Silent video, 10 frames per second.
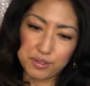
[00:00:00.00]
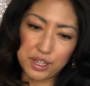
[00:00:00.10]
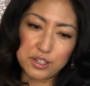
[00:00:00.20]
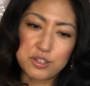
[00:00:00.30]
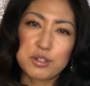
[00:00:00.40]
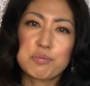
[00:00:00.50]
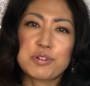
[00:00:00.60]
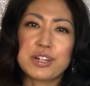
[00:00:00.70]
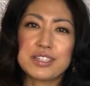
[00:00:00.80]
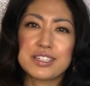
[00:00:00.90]

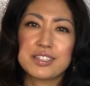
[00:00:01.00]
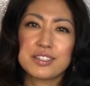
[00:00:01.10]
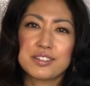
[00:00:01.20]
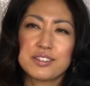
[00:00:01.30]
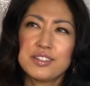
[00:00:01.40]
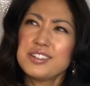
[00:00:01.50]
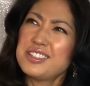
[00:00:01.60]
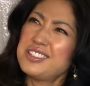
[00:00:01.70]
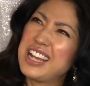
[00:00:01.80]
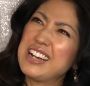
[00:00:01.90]
interpret,
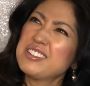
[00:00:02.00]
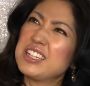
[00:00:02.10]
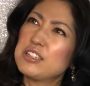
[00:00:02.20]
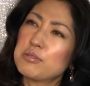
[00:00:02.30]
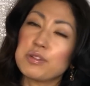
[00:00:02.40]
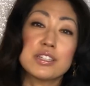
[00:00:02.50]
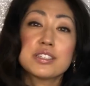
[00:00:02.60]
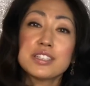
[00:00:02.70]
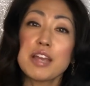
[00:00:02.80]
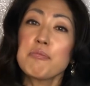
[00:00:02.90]
I don't say interpret, it's
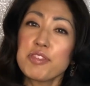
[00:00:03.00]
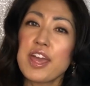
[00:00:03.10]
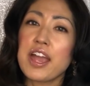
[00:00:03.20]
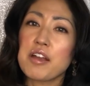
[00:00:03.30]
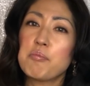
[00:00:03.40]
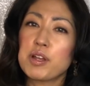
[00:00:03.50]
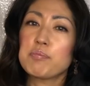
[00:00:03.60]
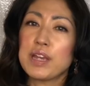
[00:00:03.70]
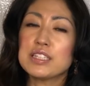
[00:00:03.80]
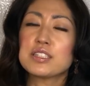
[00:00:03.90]
the same thing, but
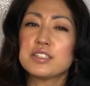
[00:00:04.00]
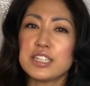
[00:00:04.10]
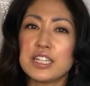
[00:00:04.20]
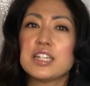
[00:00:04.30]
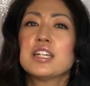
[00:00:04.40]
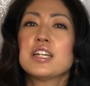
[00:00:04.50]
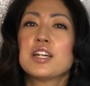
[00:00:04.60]
basically